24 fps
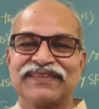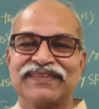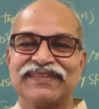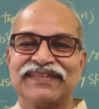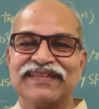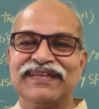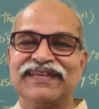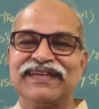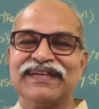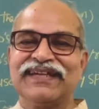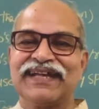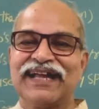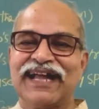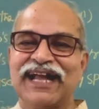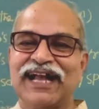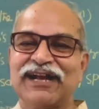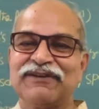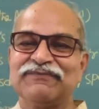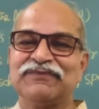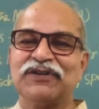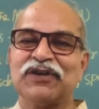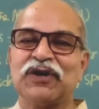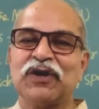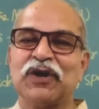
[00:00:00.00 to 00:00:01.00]
they
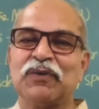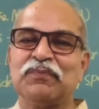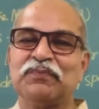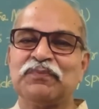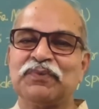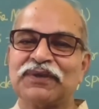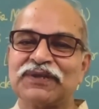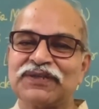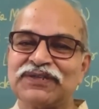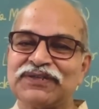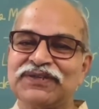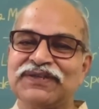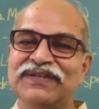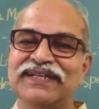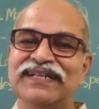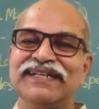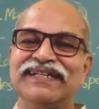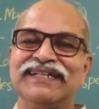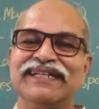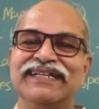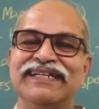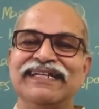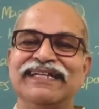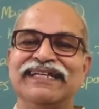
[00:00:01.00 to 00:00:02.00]
have the
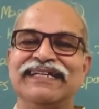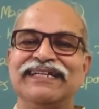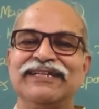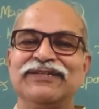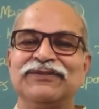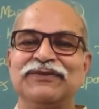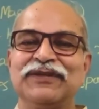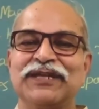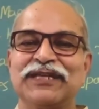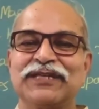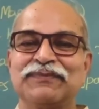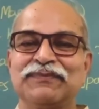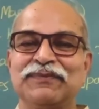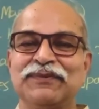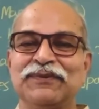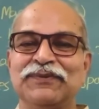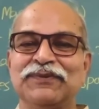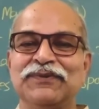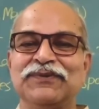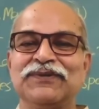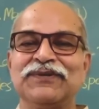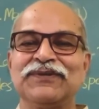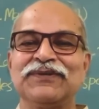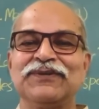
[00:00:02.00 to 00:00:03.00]
opportunity to
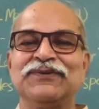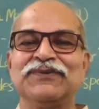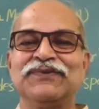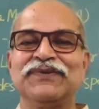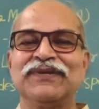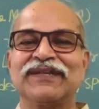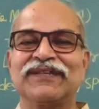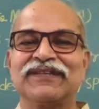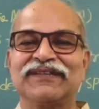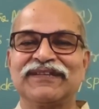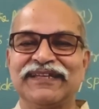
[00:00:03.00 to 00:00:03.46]
explore newer